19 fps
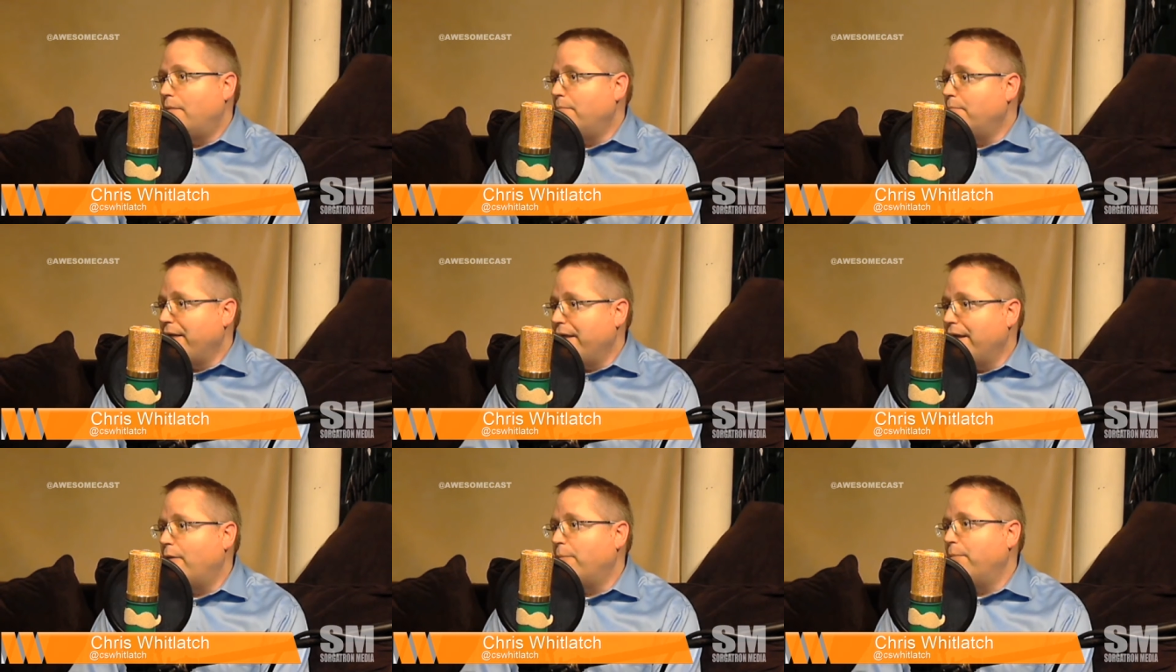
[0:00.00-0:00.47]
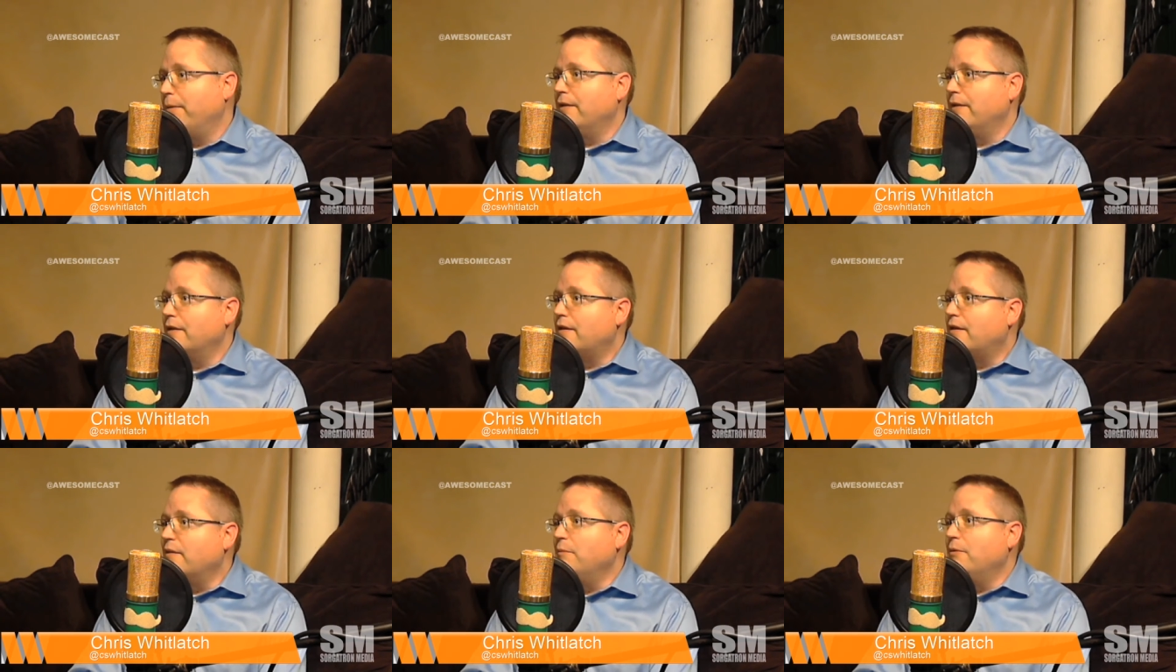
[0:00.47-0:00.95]
be helping
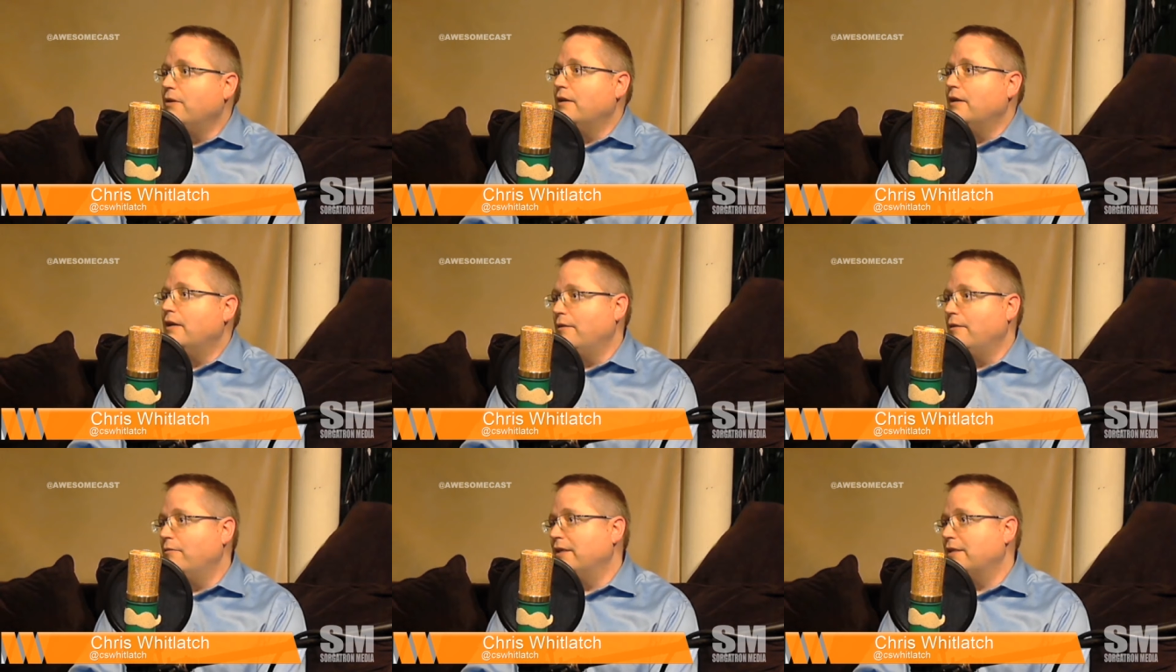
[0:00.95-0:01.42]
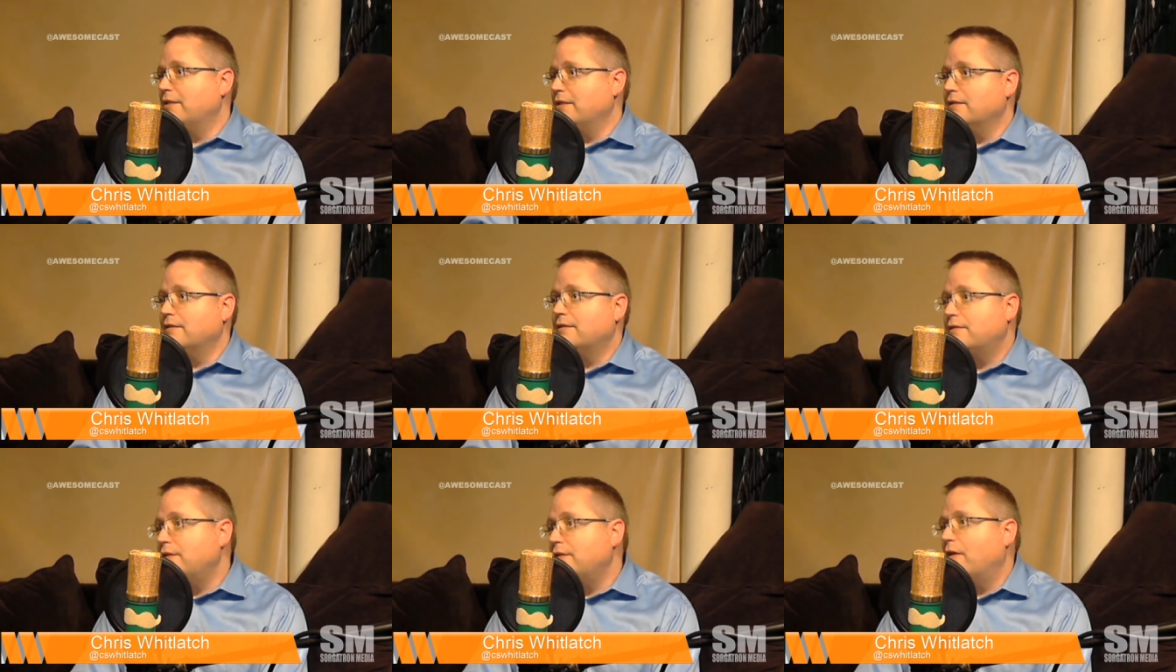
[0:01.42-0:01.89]
the community, which
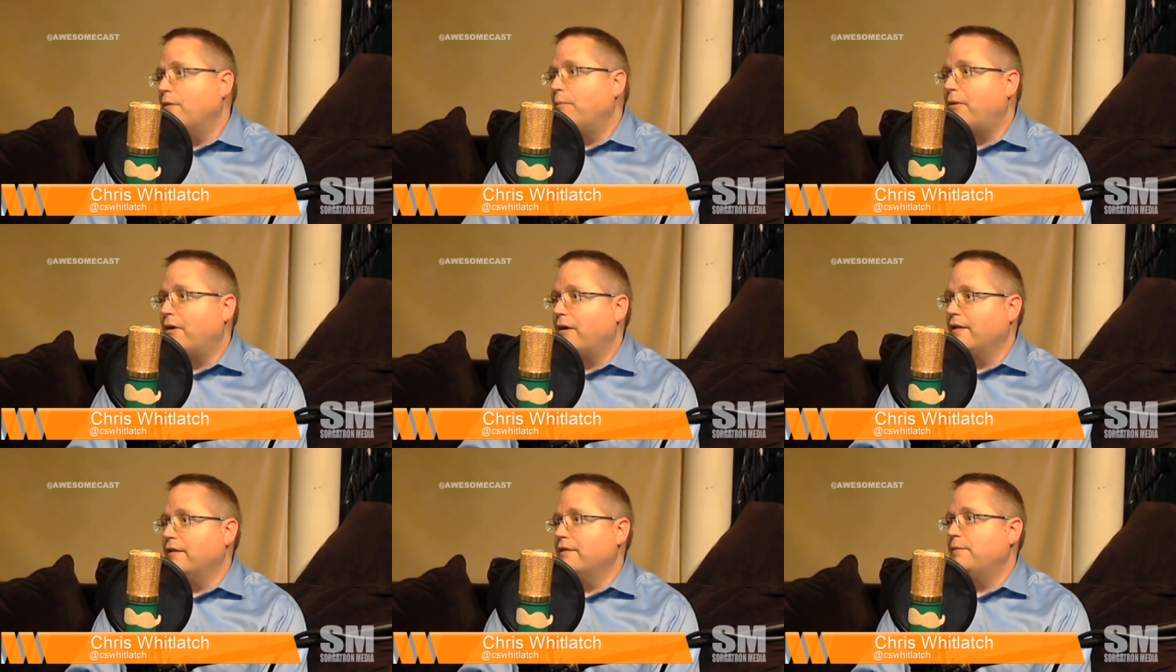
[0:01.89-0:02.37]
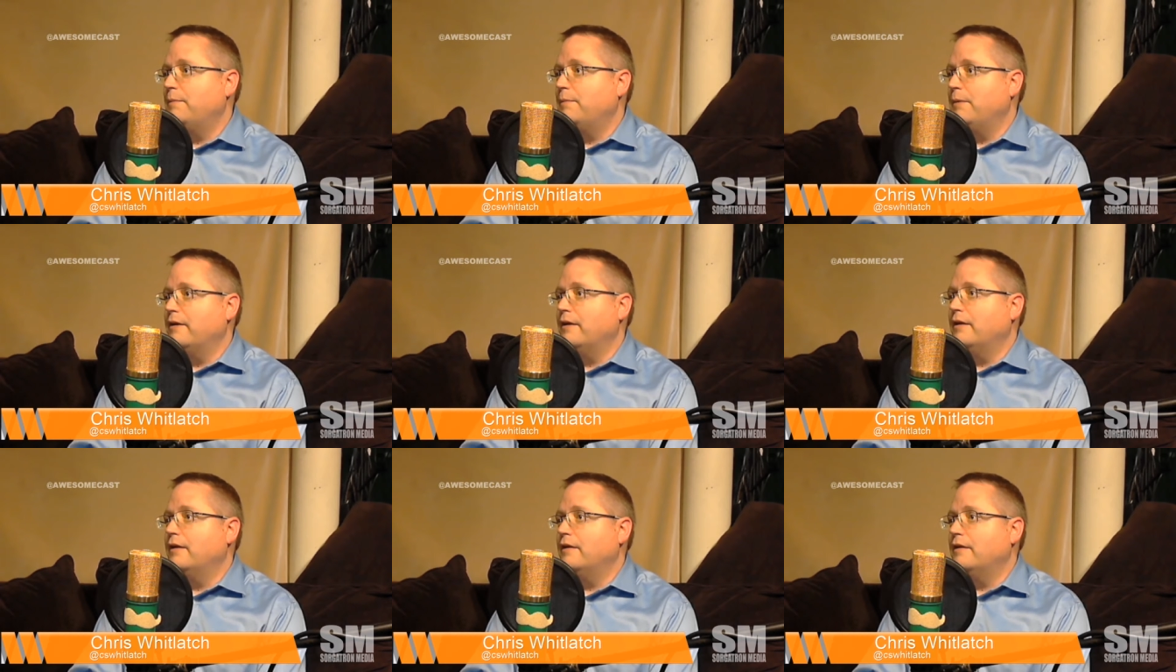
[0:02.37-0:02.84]
is, you know, part of the
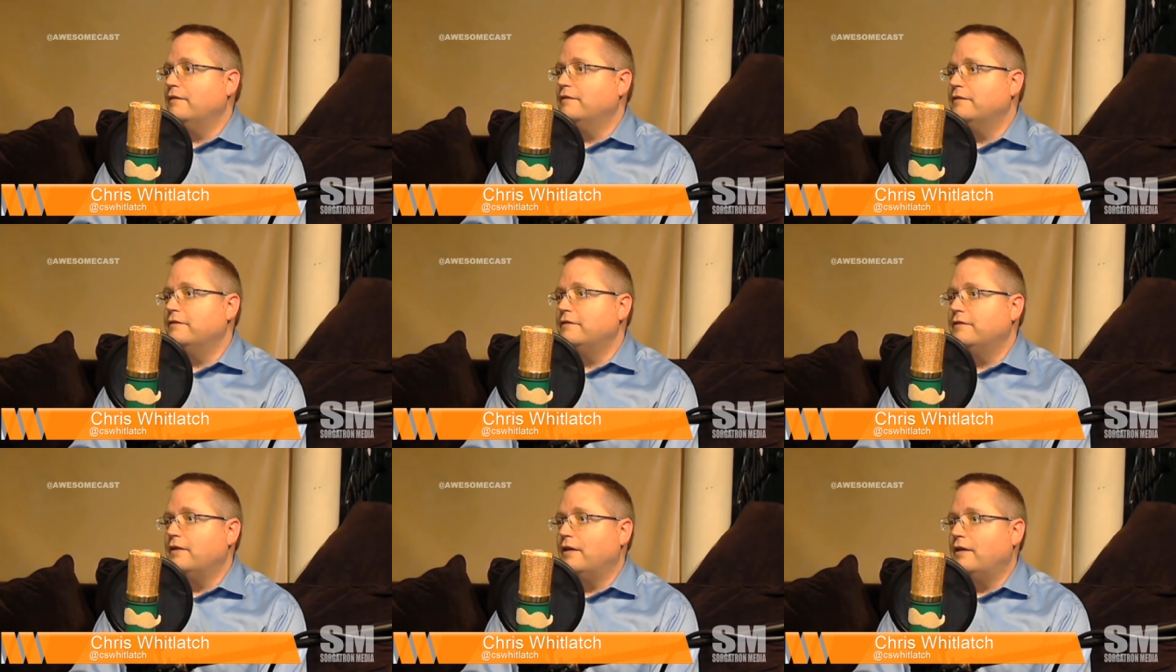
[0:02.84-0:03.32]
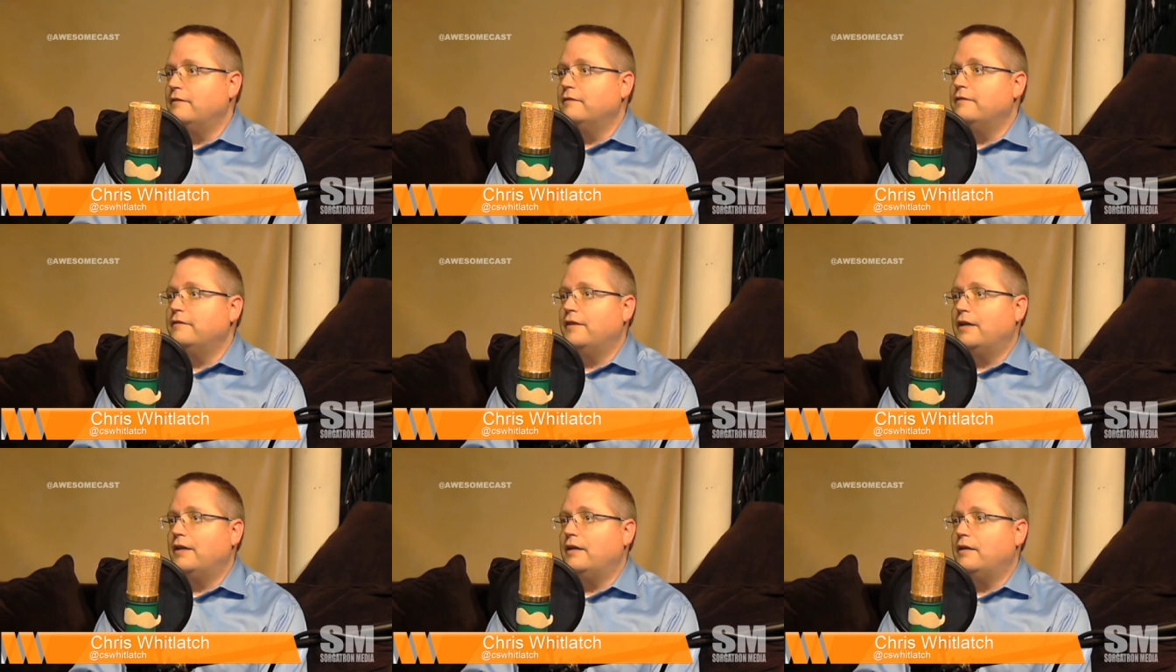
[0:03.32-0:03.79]
spirit
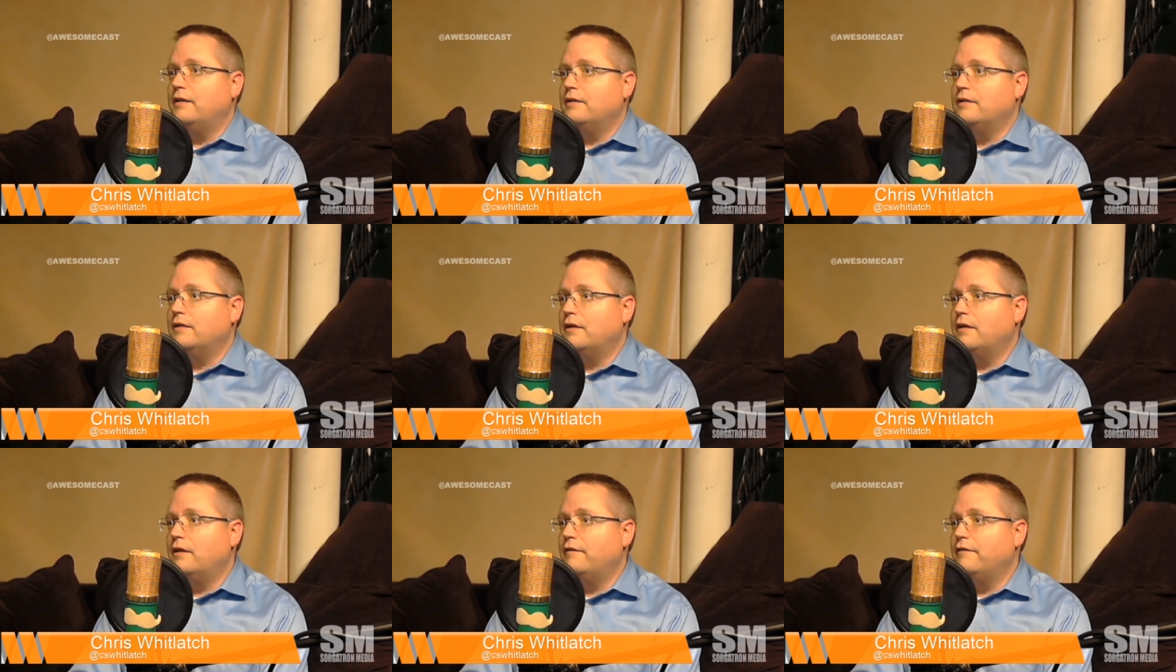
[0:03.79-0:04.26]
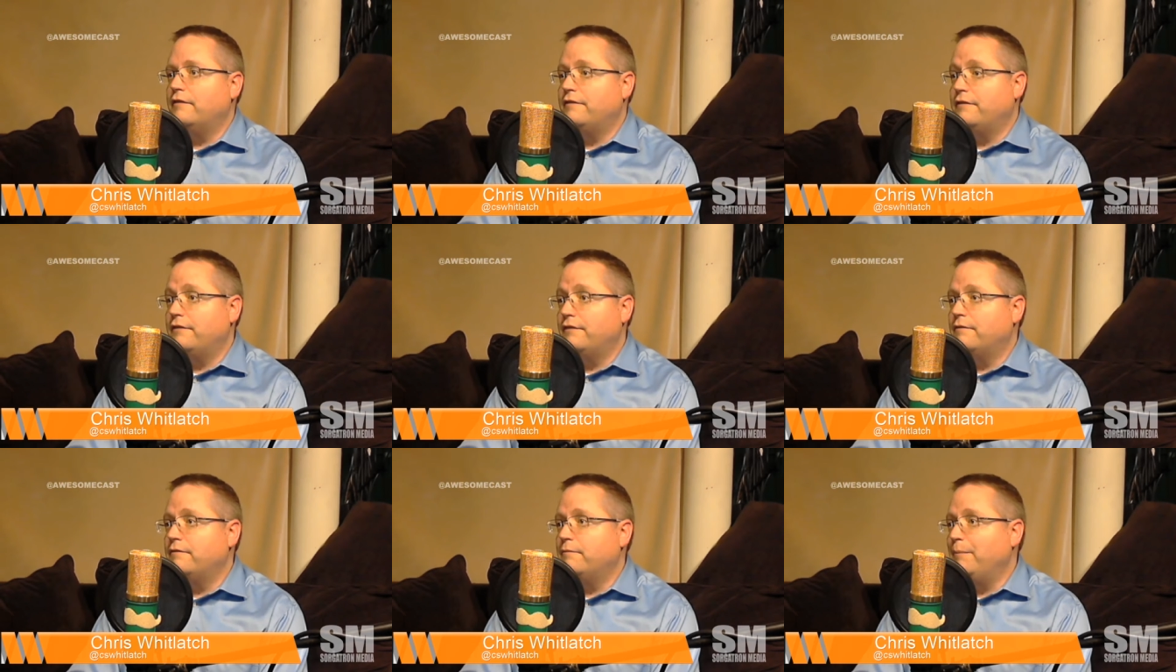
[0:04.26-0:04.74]
of
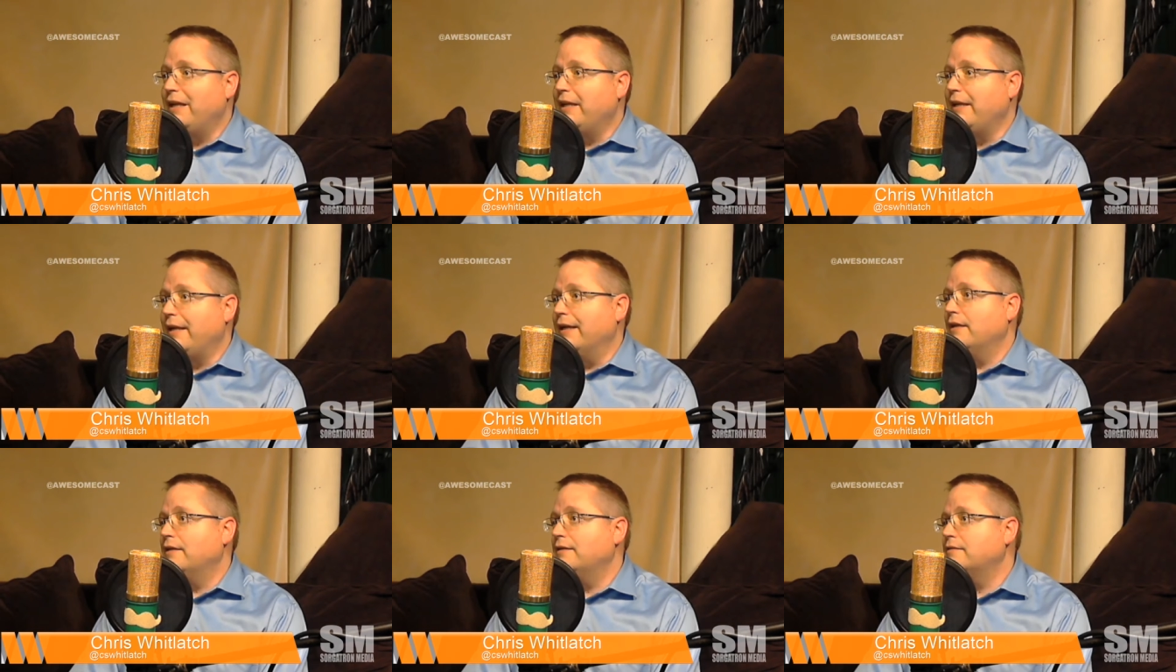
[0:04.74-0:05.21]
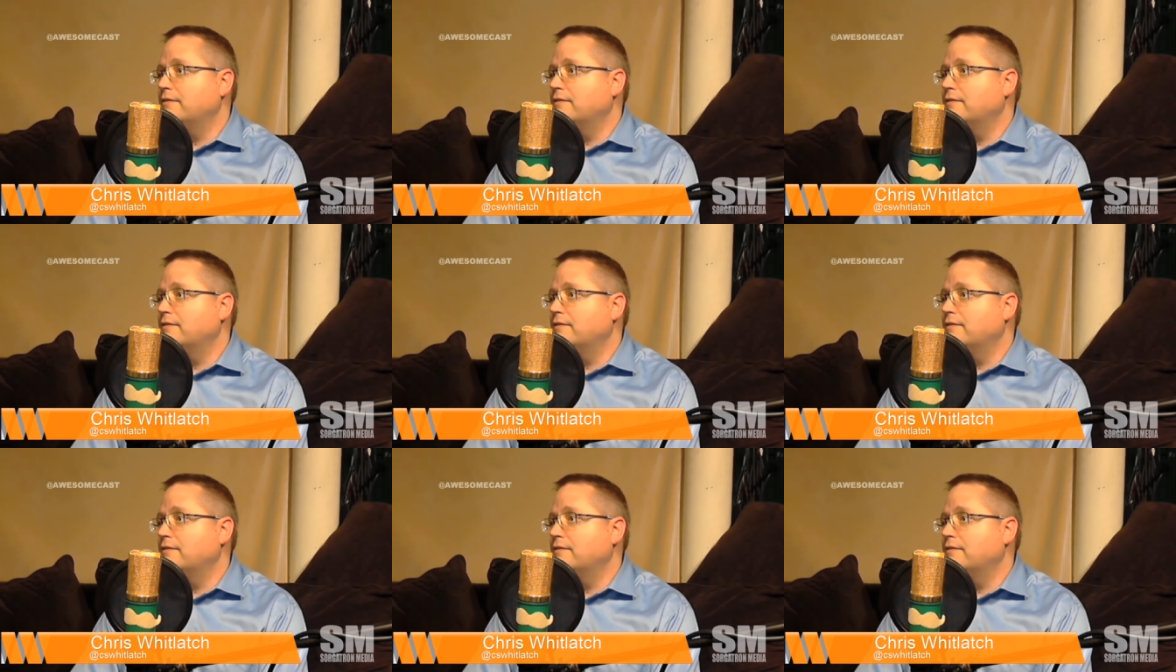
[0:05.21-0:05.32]
media.